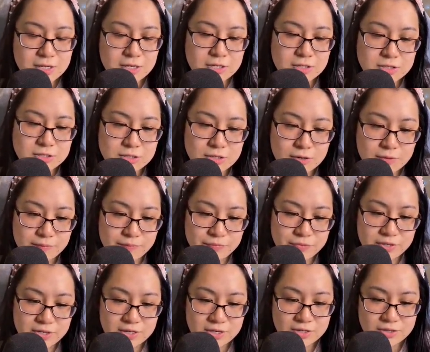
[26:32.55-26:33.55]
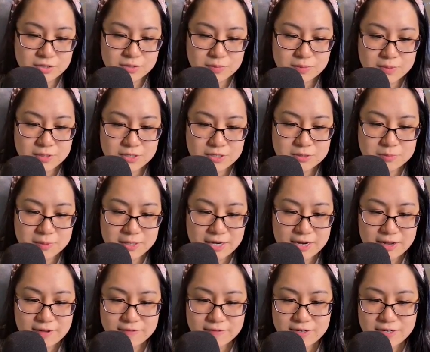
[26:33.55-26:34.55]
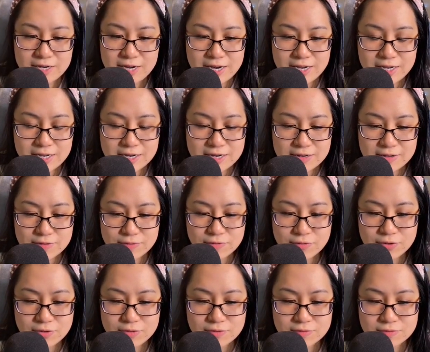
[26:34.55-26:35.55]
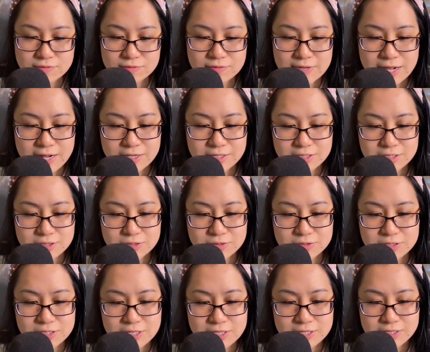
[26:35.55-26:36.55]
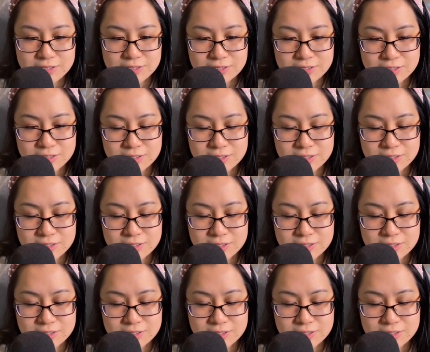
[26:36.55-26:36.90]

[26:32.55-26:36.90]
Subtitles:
So in other words, we'd have negative values here,